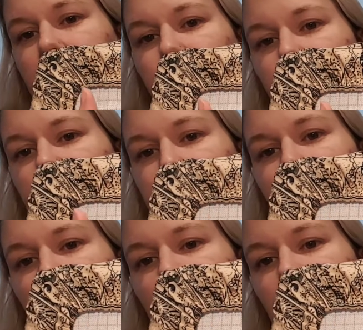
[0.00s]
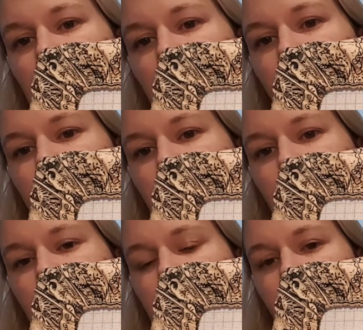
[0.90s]
to do this page and then go down
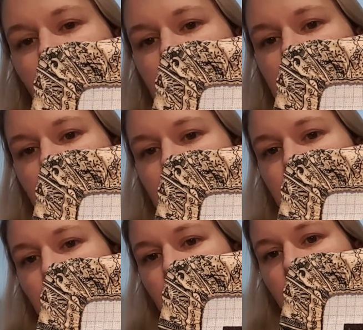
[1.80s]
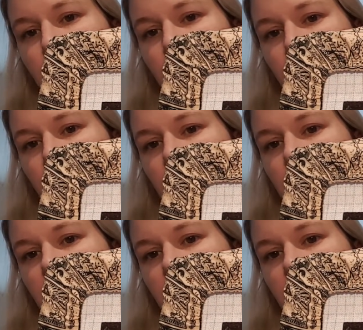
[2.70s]
here because there's some more sword